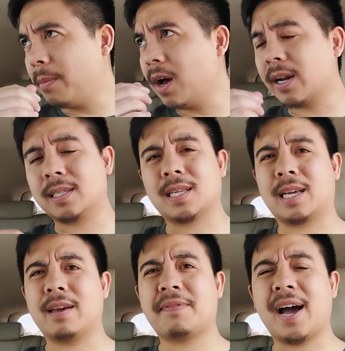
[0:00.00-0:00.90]
be honest,
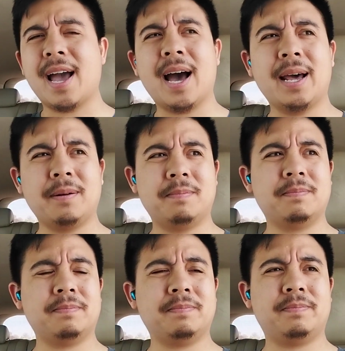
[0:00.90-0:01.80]
like if I had,
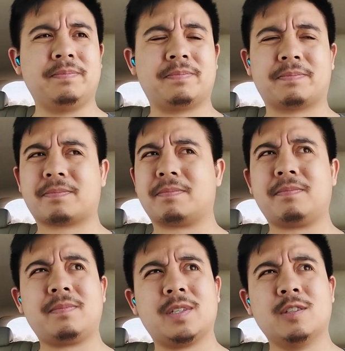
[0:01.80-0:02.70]

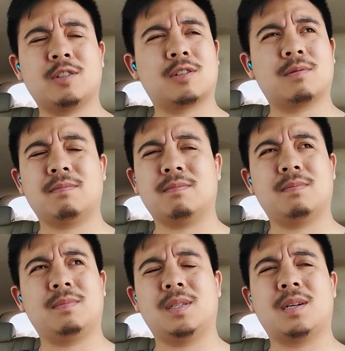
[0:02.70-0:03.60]
because
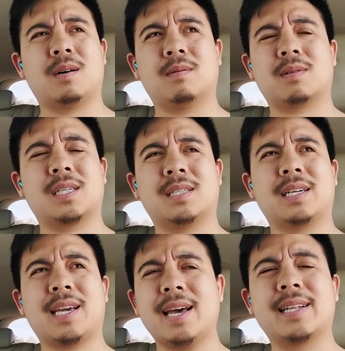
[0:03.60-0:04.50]

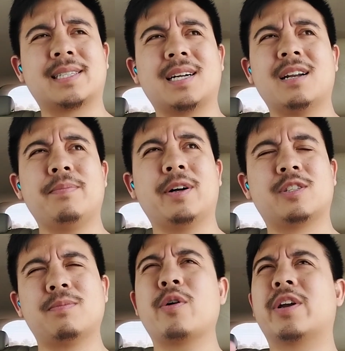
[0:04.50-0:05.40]
again, it's not about
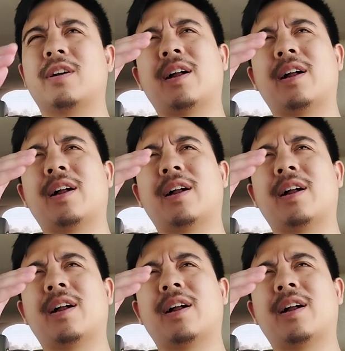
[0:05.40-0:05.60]
smoking or